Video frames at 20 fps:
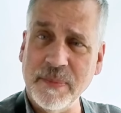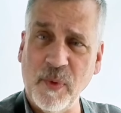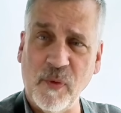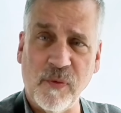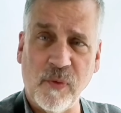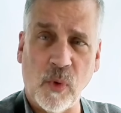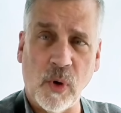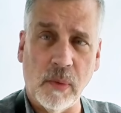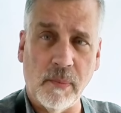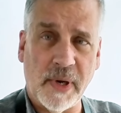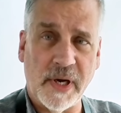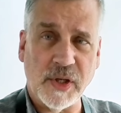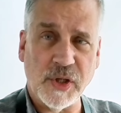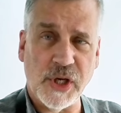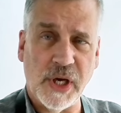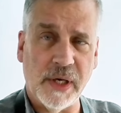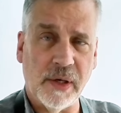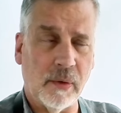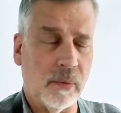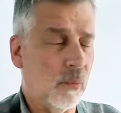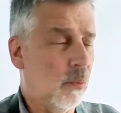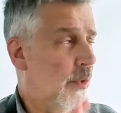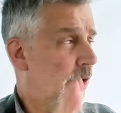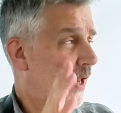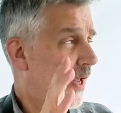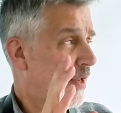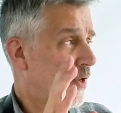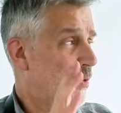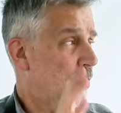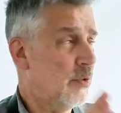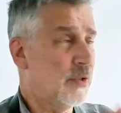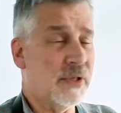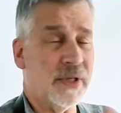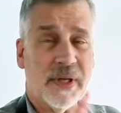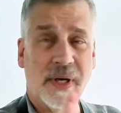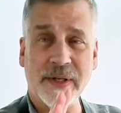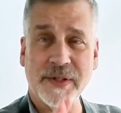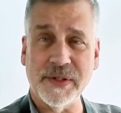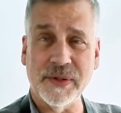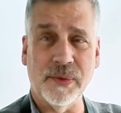before on my channel, when I use
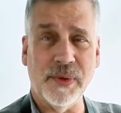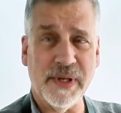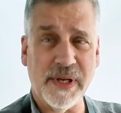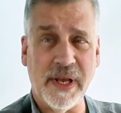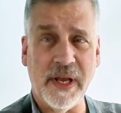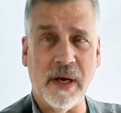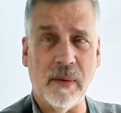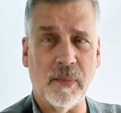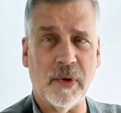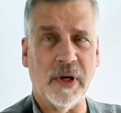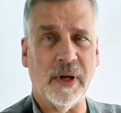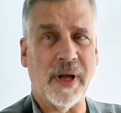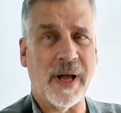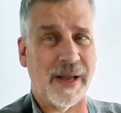a Sony camera,